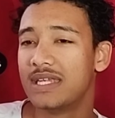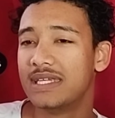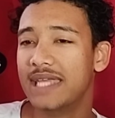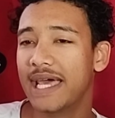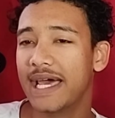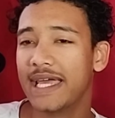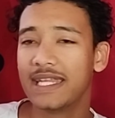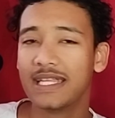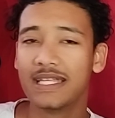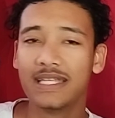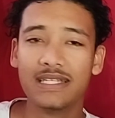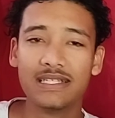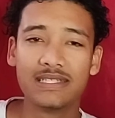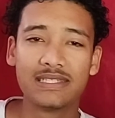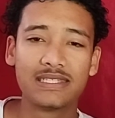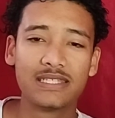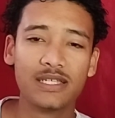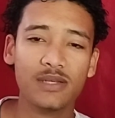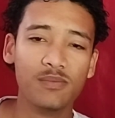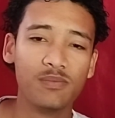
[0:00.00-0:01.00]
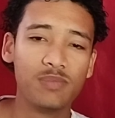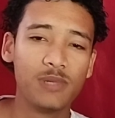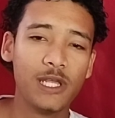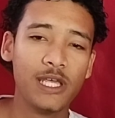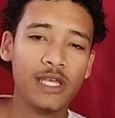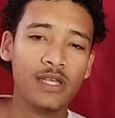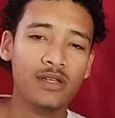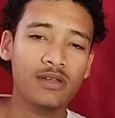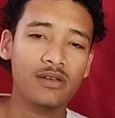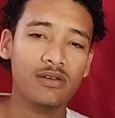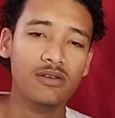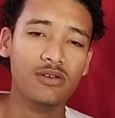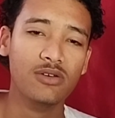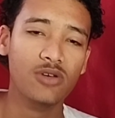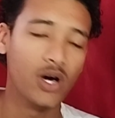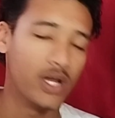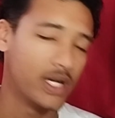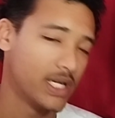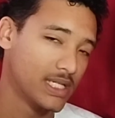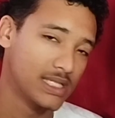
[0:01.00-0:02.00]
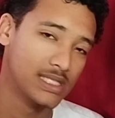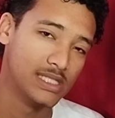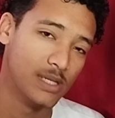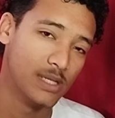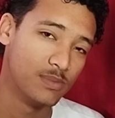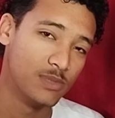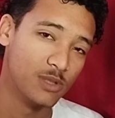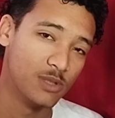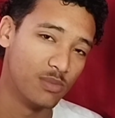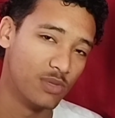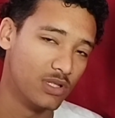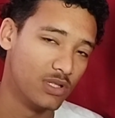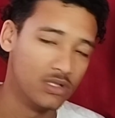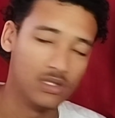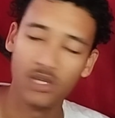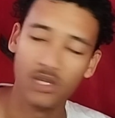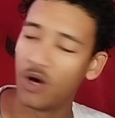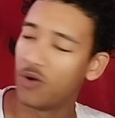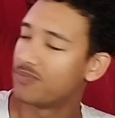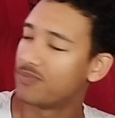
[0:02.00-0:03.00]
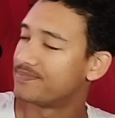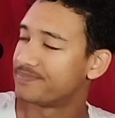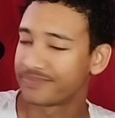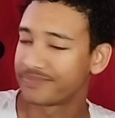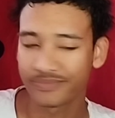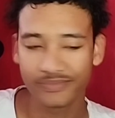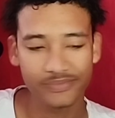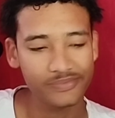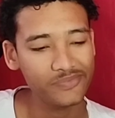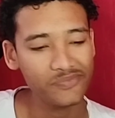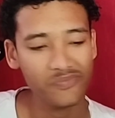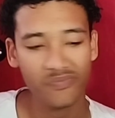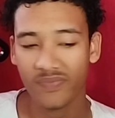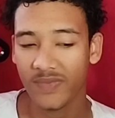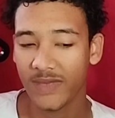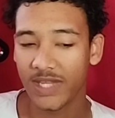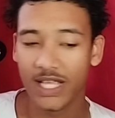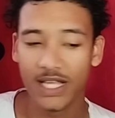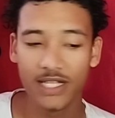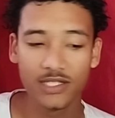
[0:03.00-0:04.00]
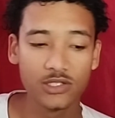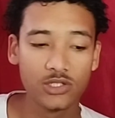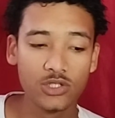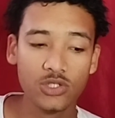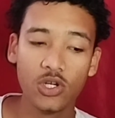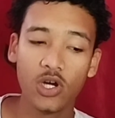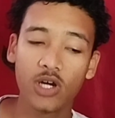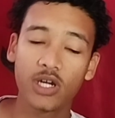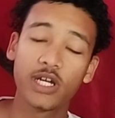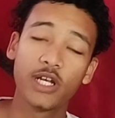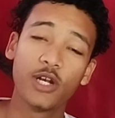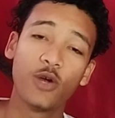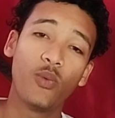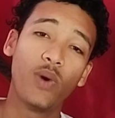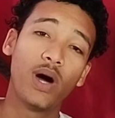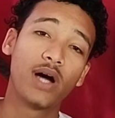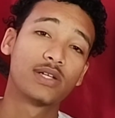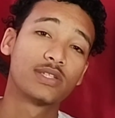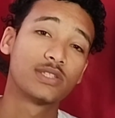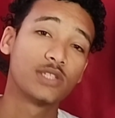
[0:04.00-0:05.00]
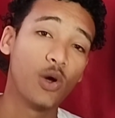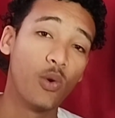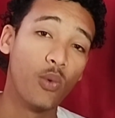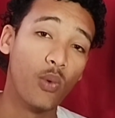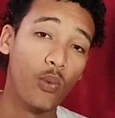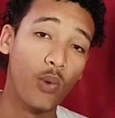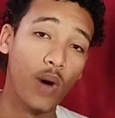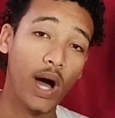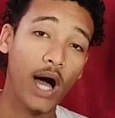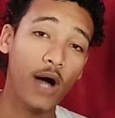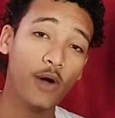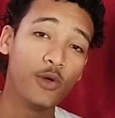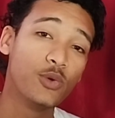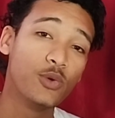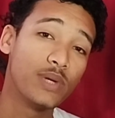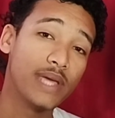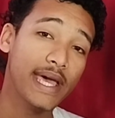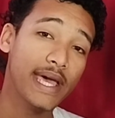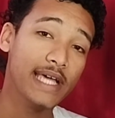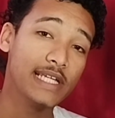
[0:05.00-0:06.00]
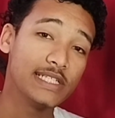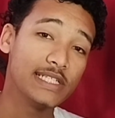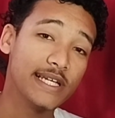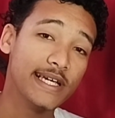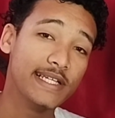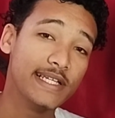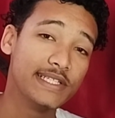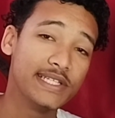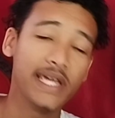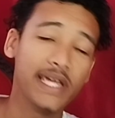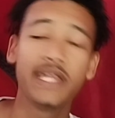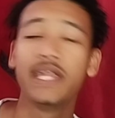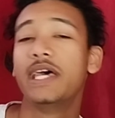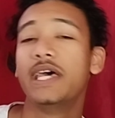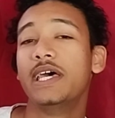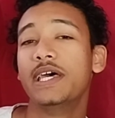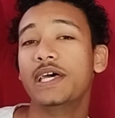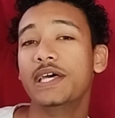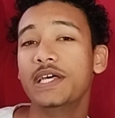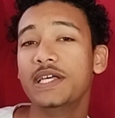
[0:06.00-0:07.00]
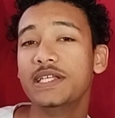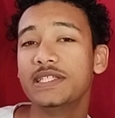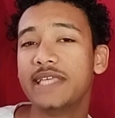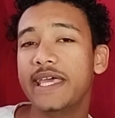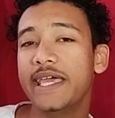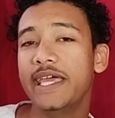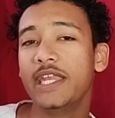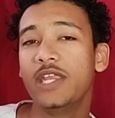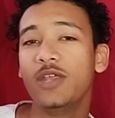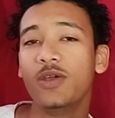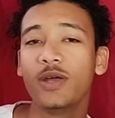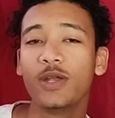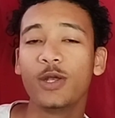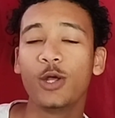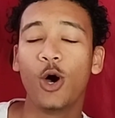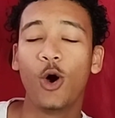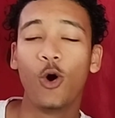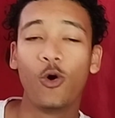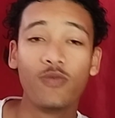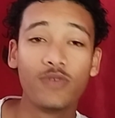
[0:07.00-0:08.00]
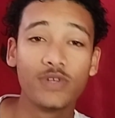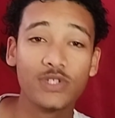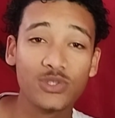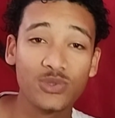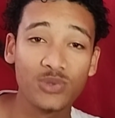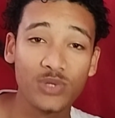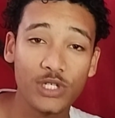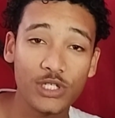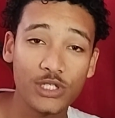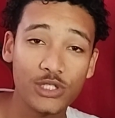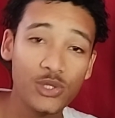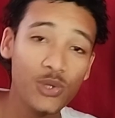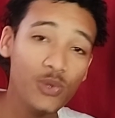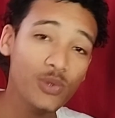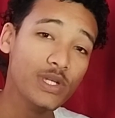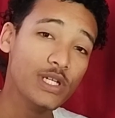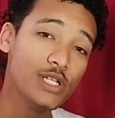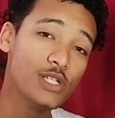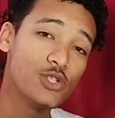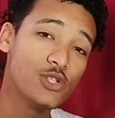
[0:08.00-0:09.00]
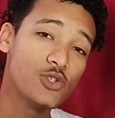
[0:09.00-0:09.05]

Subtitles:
that is simply not acceptable. No, it's not gonna work. So how you can change that is heading on over to the tuning